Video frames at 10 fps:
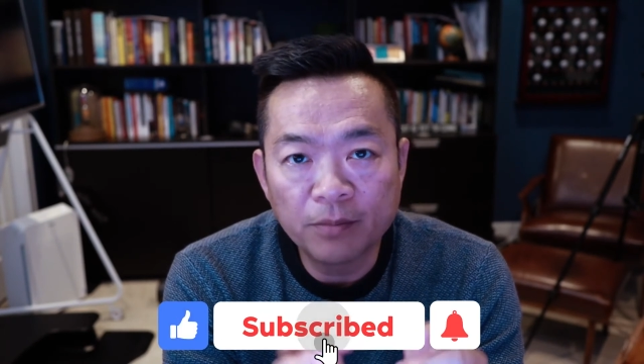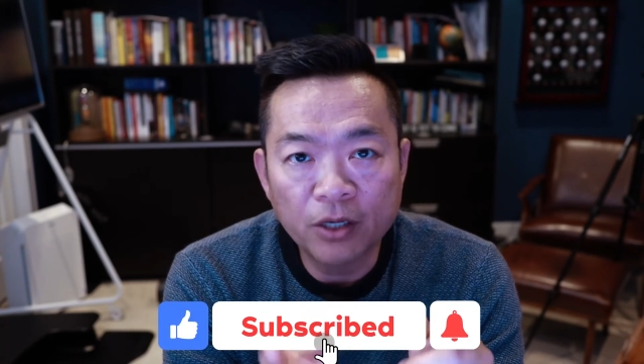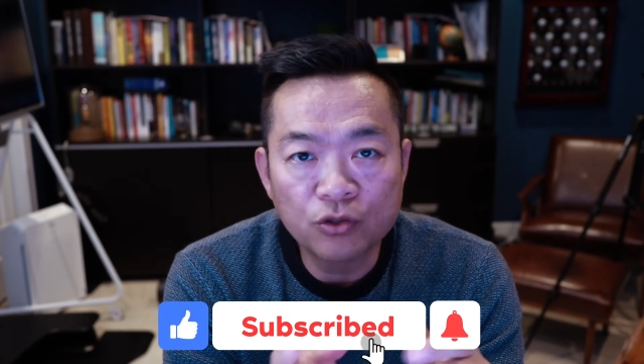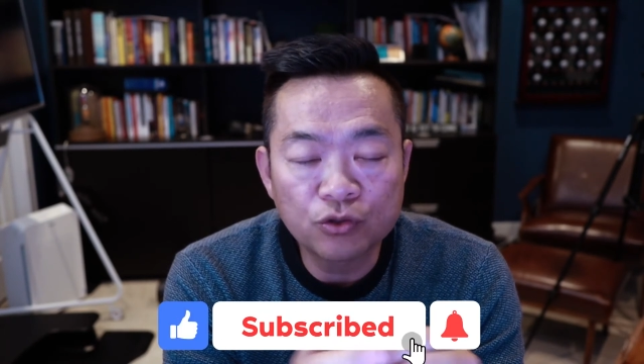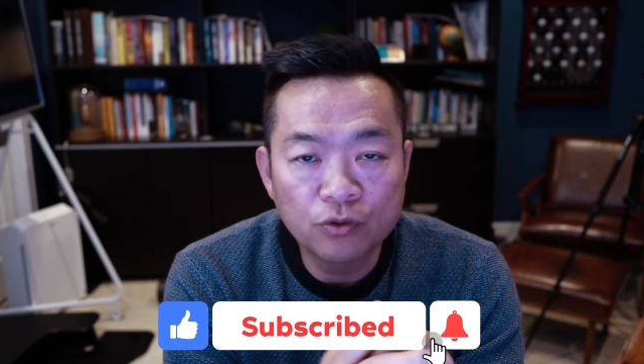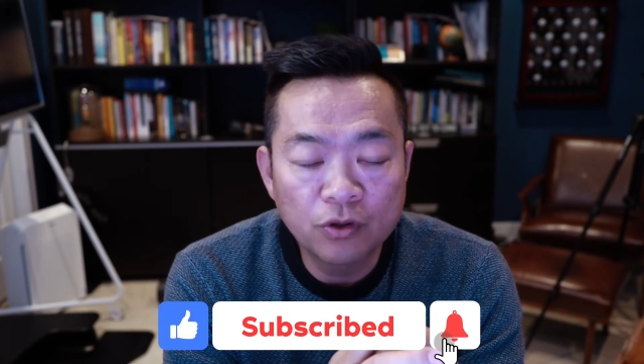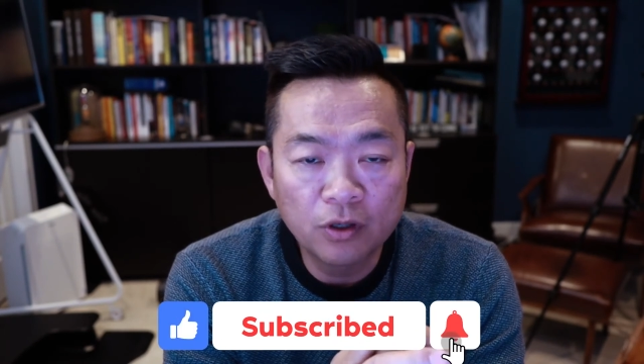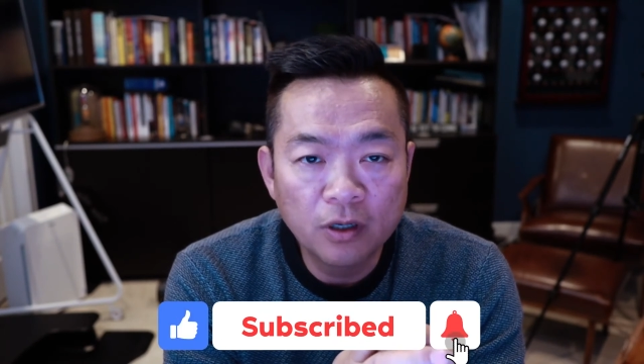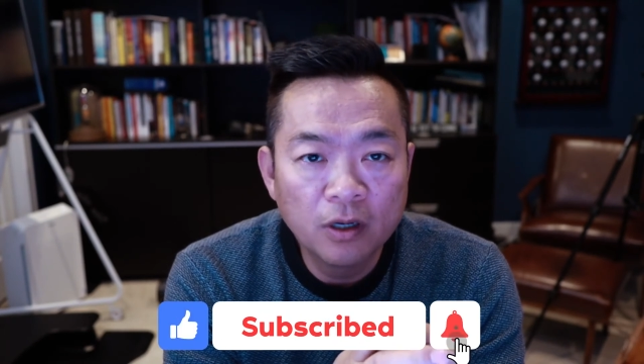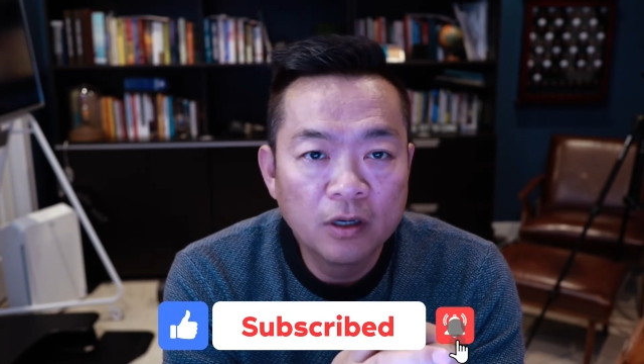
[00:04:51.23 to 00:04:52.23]
make
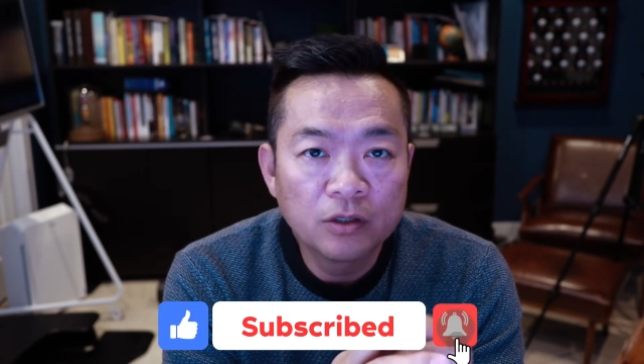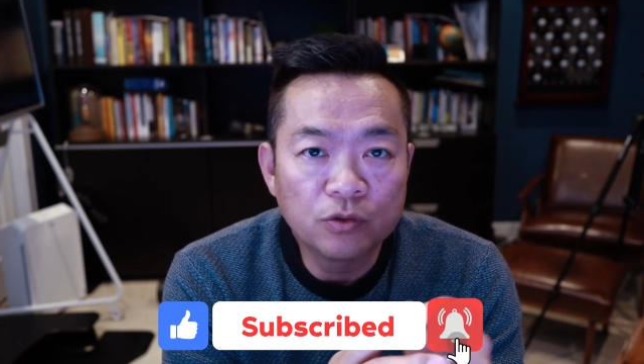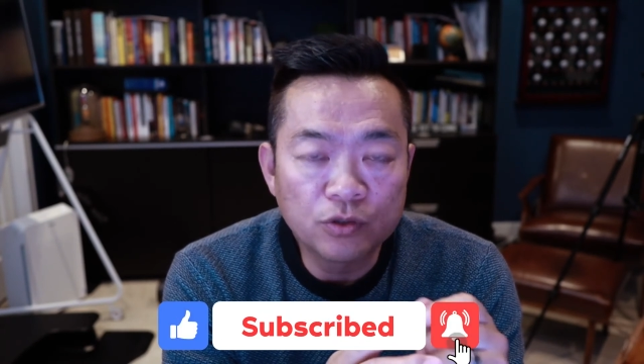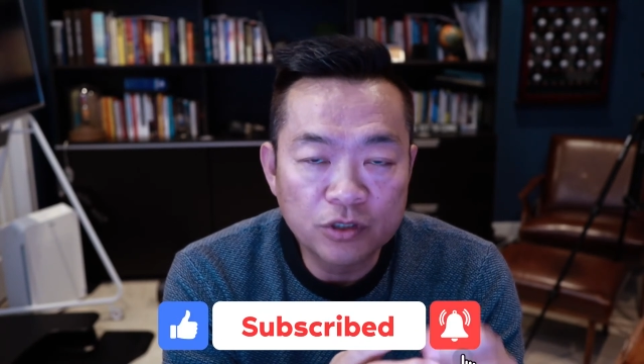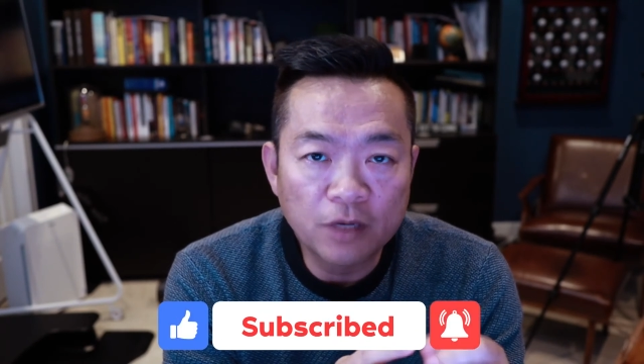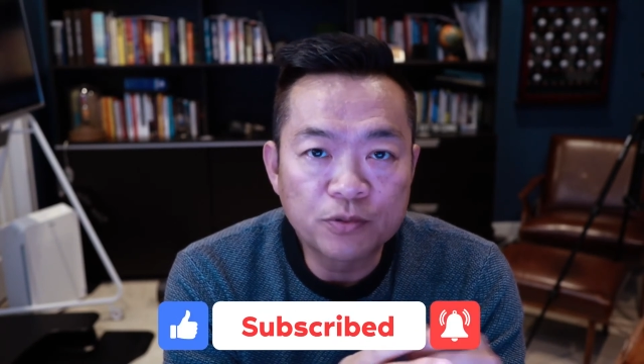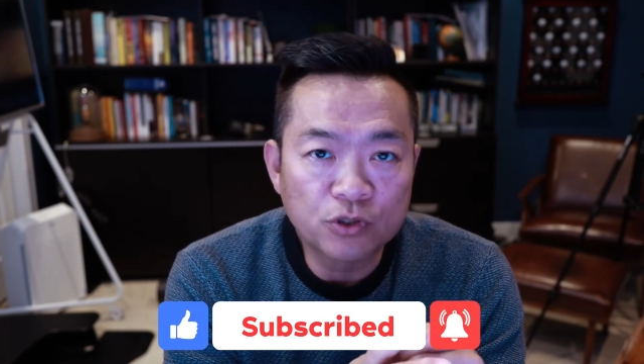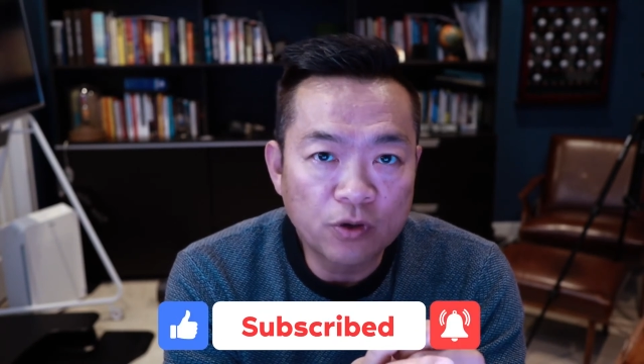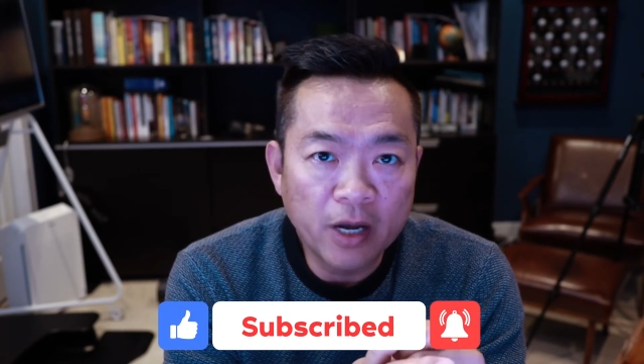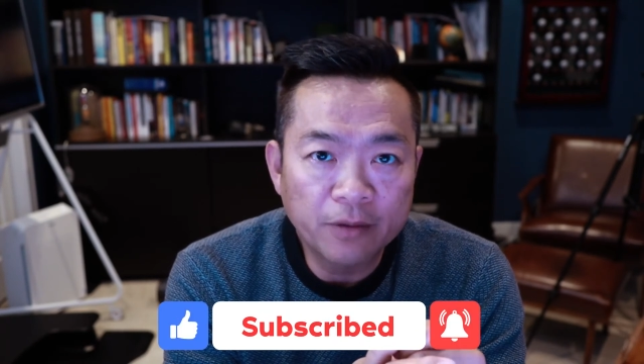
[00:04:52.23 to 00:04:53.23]
sure to
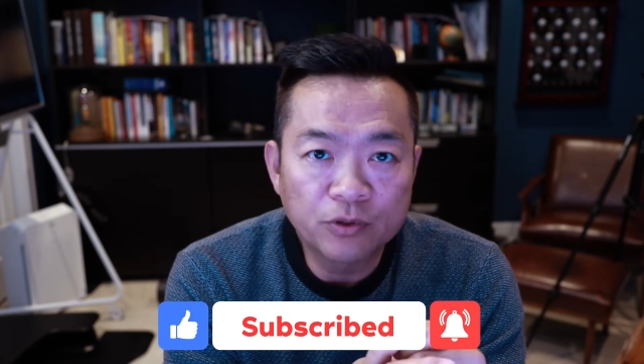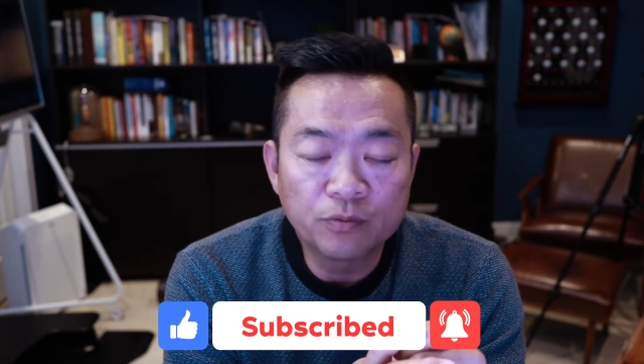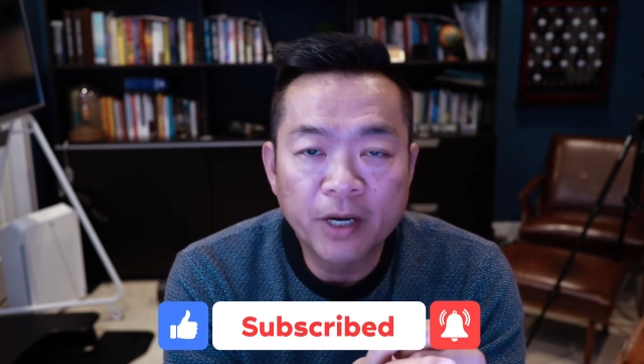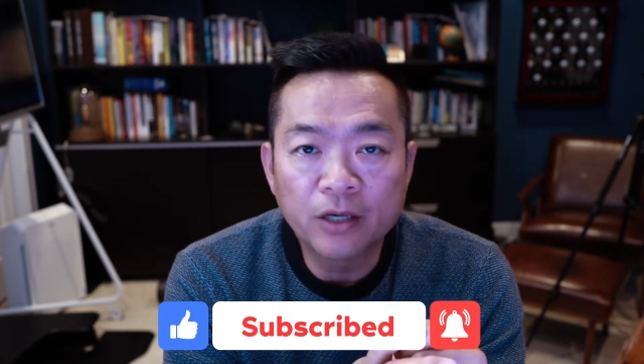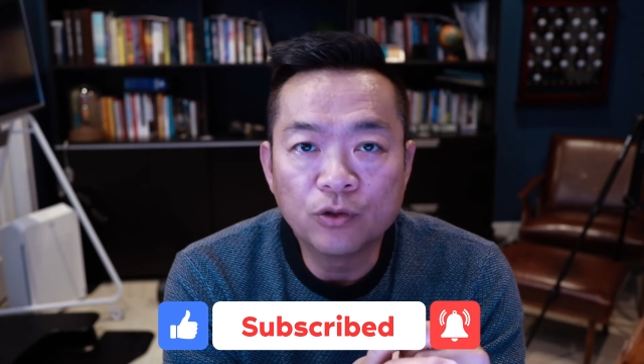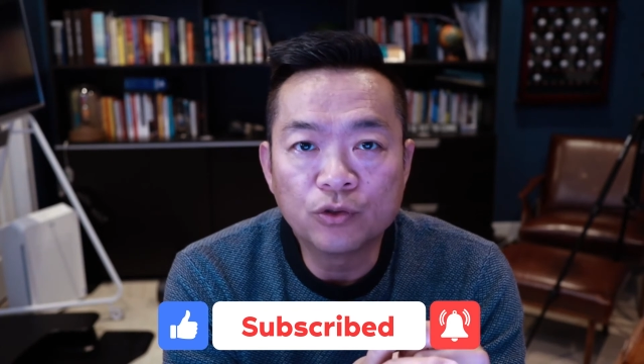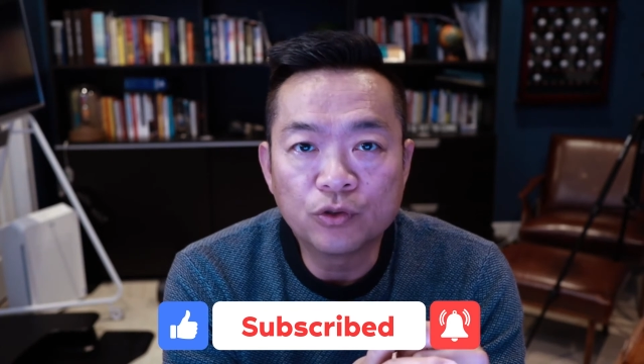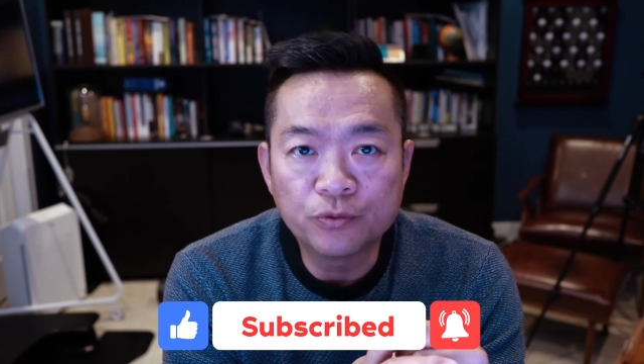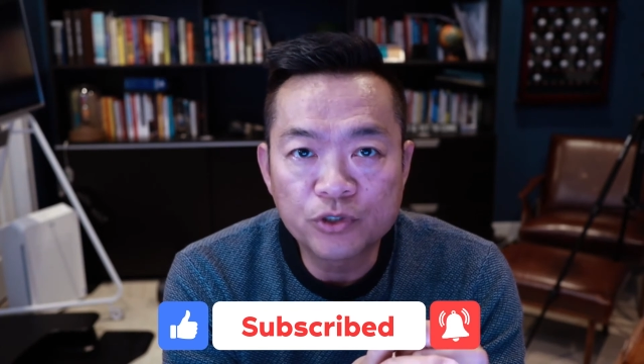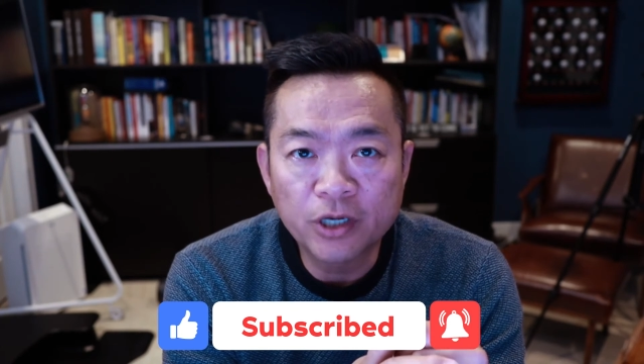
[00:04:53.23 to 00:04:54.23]
subscribe to my
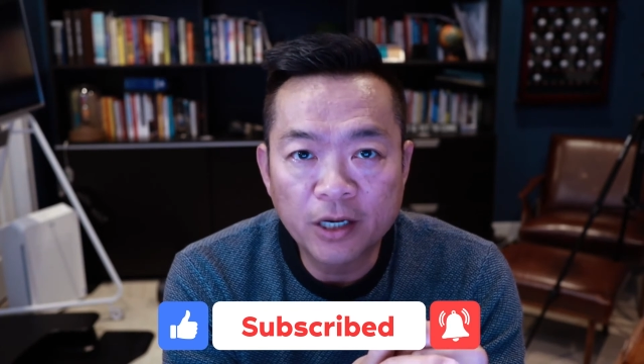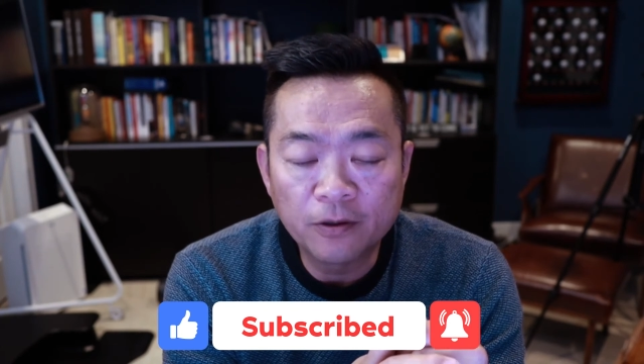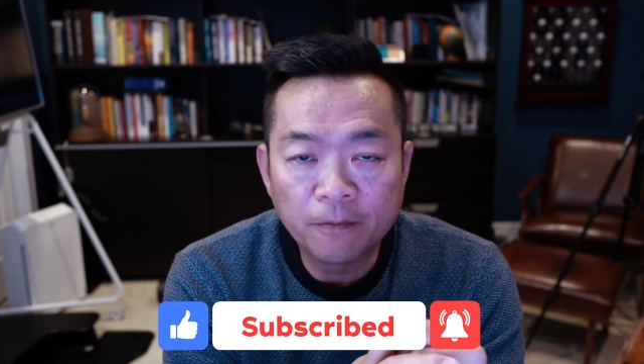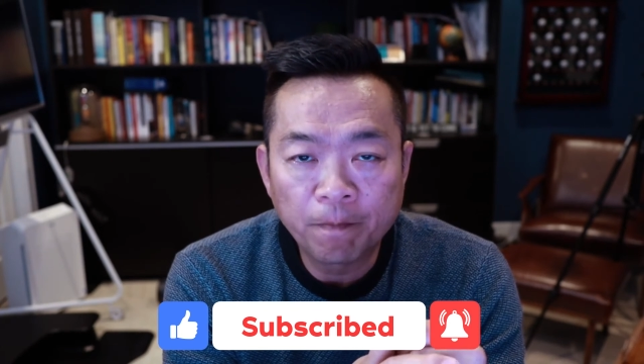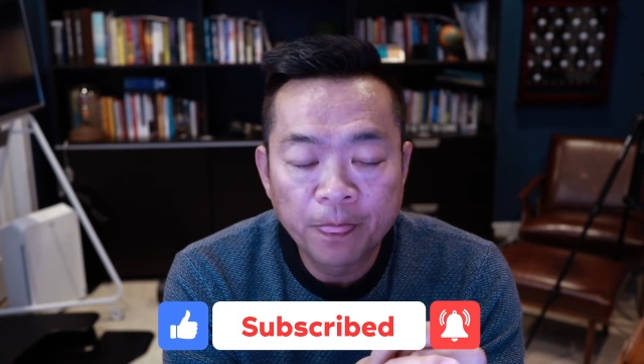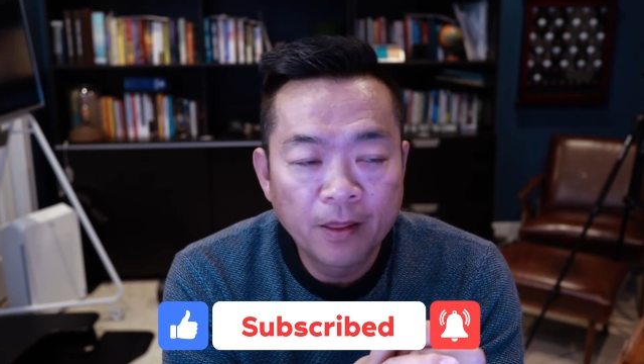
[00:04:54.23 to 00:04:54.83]
YouTube channel.